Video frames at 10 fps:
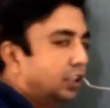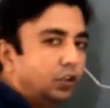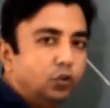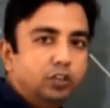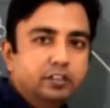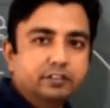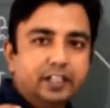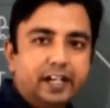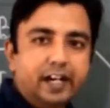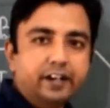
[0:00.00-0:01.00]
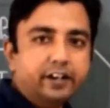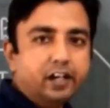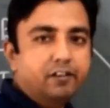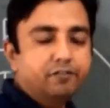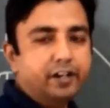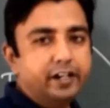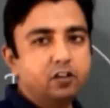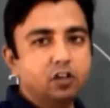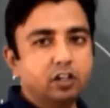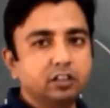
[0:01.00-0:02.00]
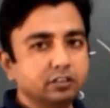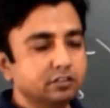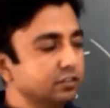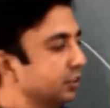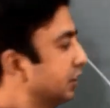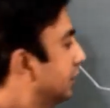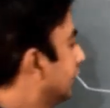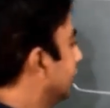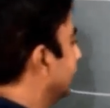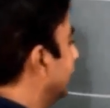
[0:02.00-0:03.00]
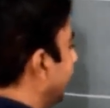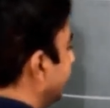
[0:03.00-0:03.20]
to the secondary lymphatic organs, that